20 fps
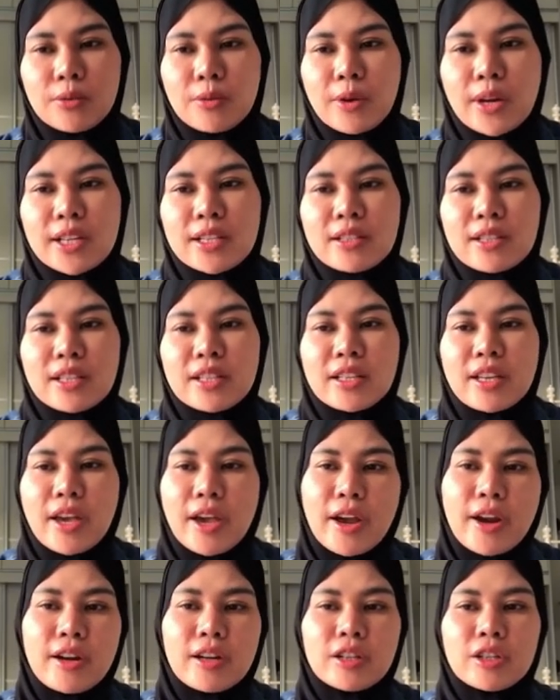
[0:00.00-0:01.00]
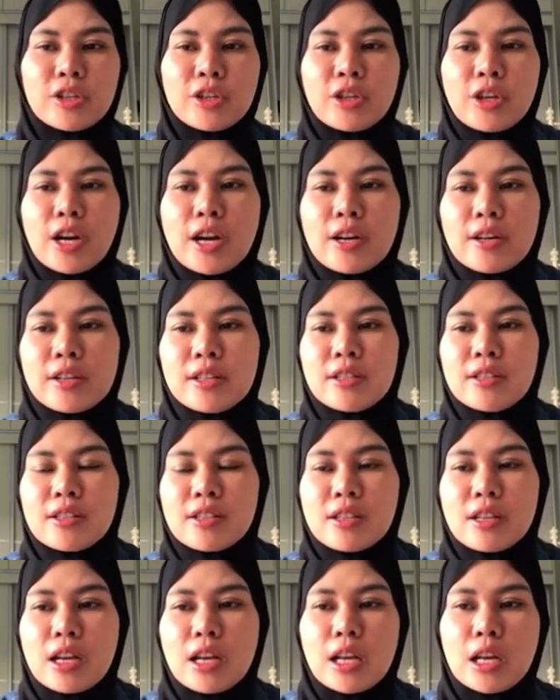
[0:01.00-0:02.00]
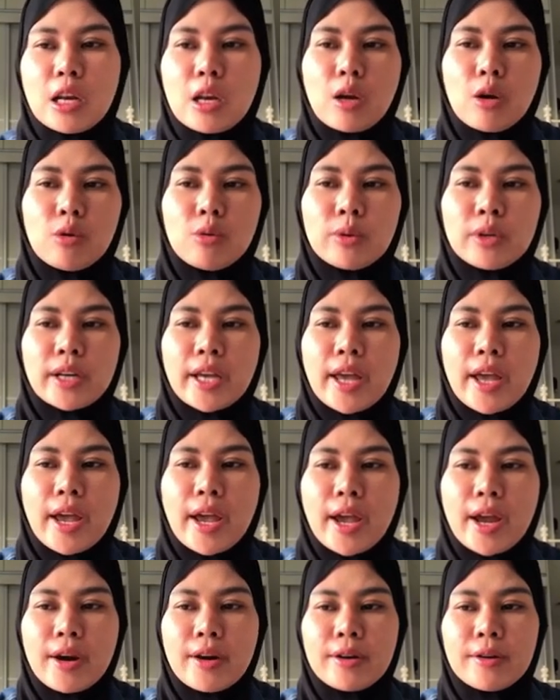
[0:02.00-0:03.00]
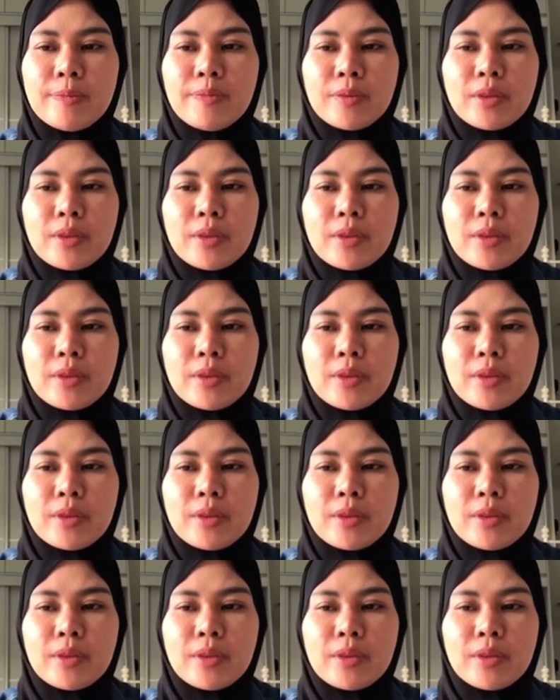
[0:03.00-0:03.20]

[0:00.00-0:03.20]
rising air currents, lower air,